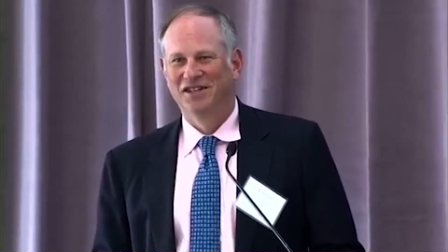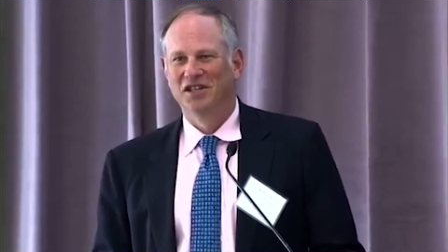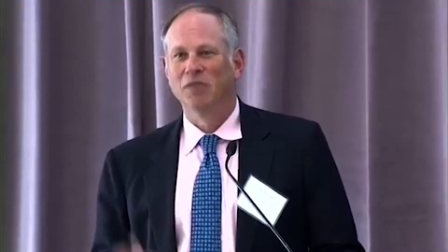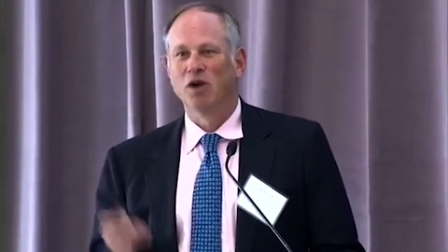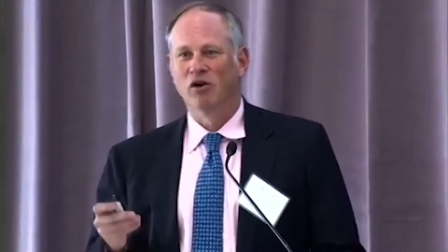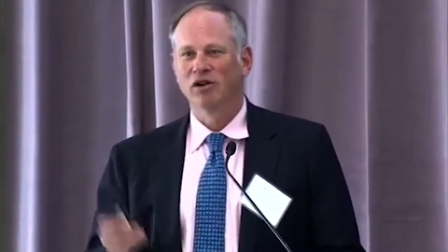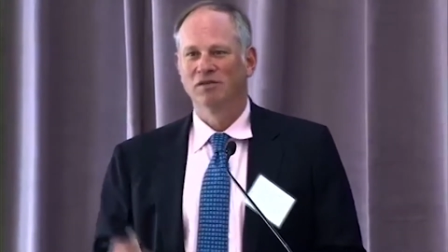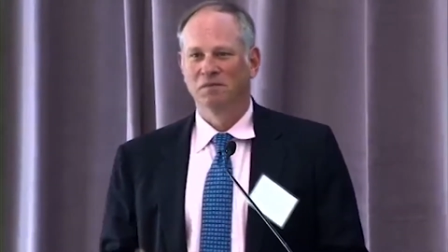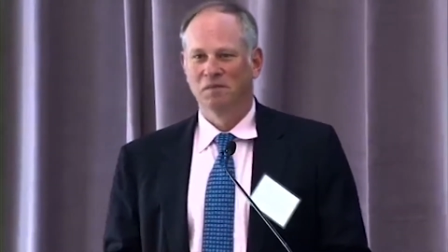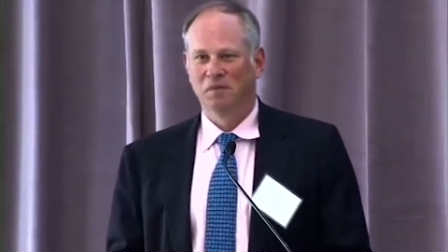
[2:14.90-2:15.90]
Keep going?
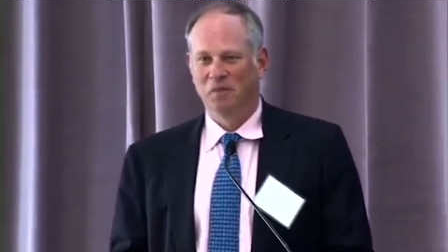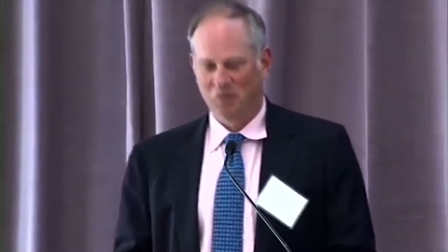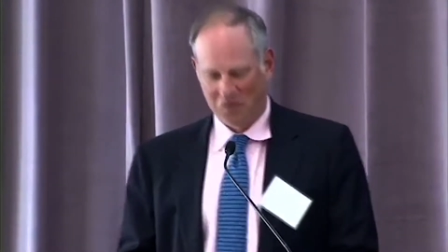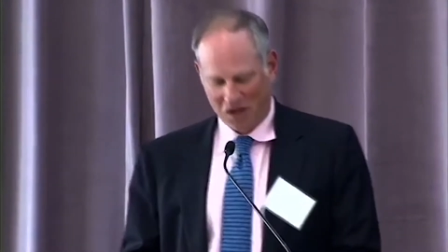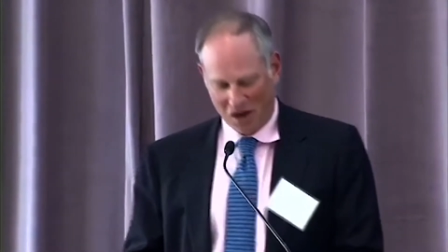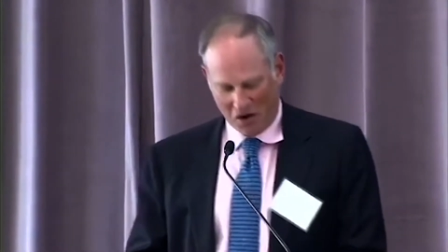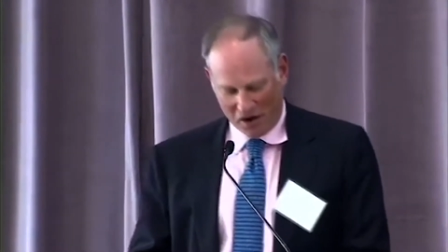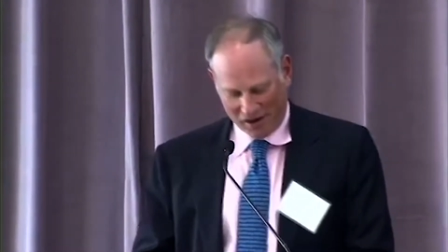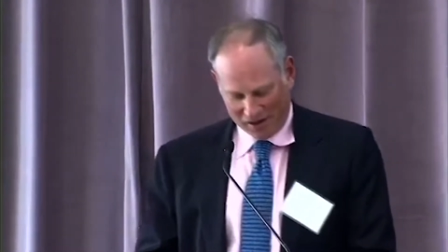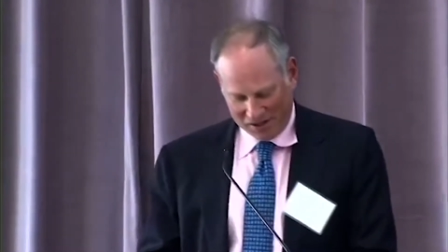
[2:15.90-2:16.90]
All right.
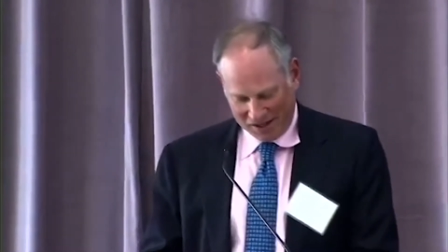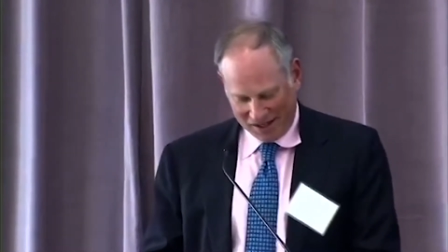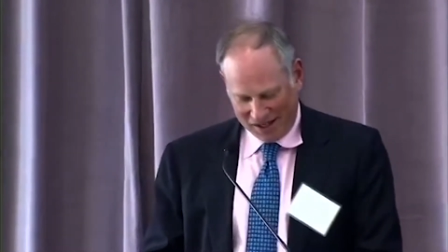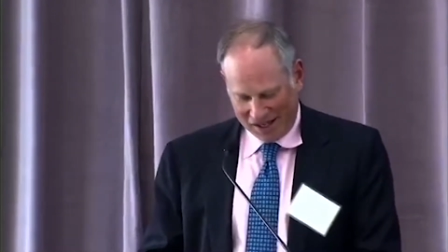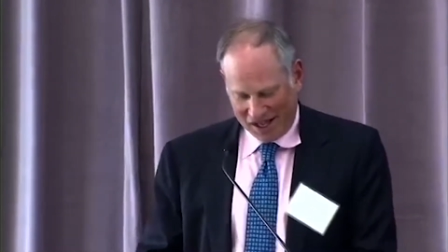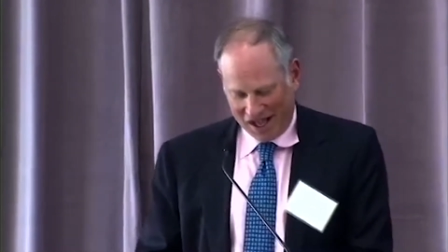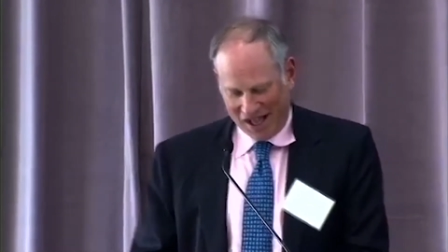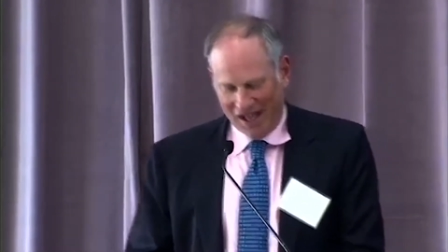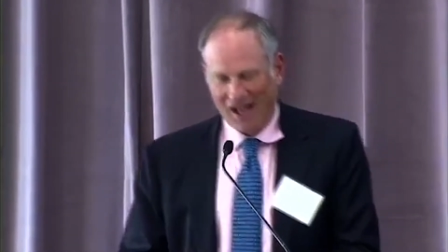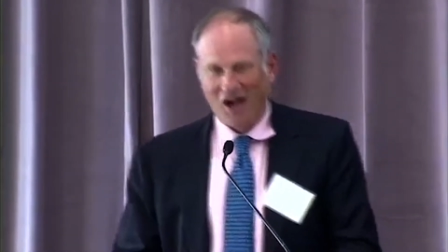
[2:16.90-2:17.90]

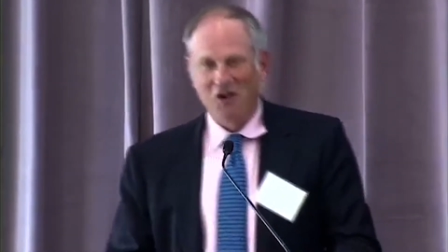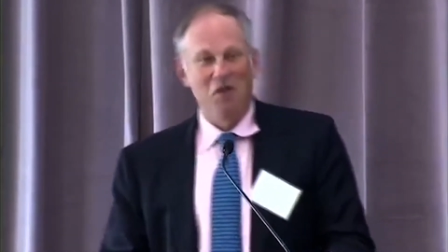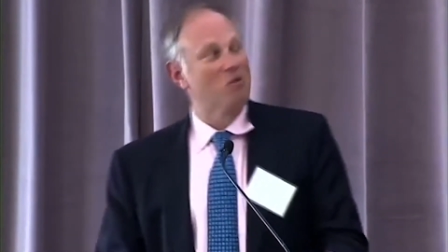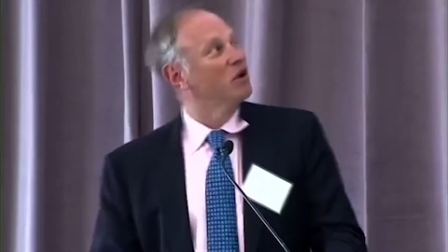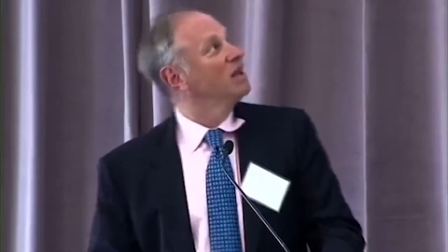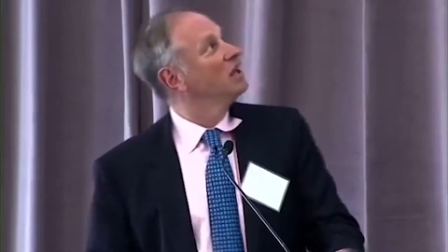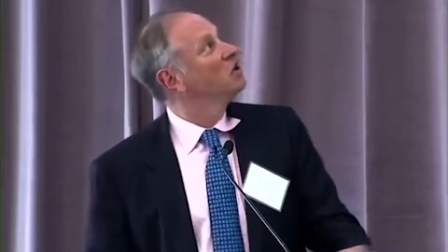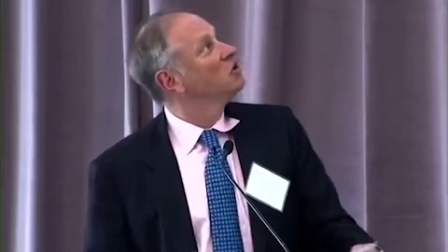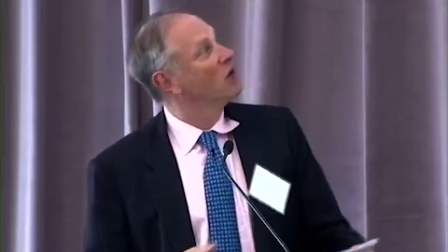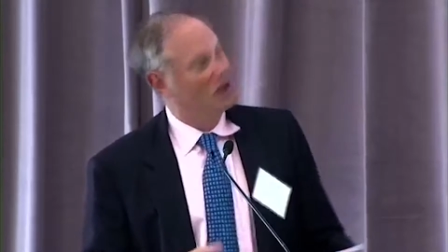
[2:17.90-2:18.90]
I'll keep reading and
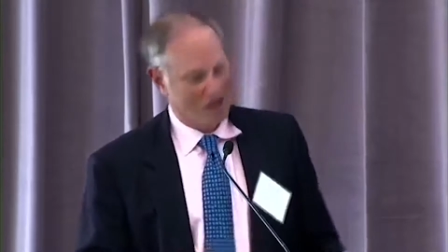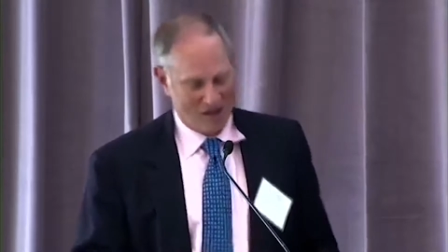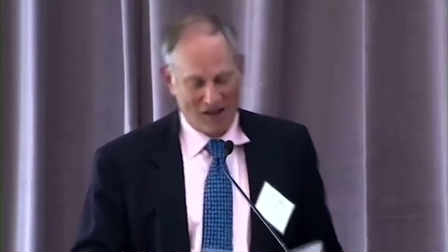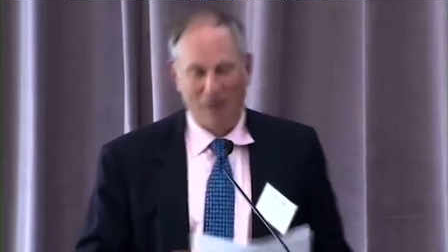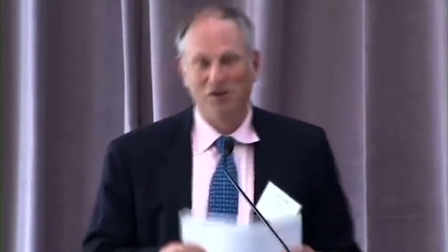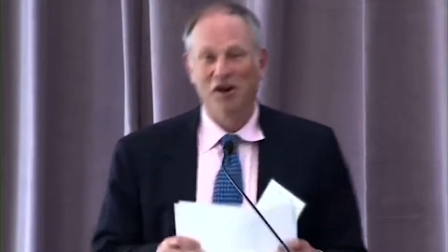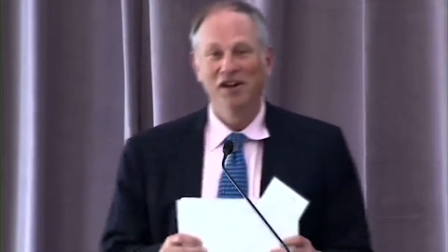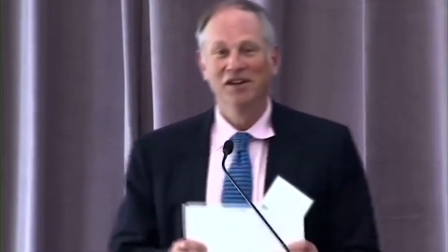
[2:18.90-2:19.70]
you get, I'm sorry?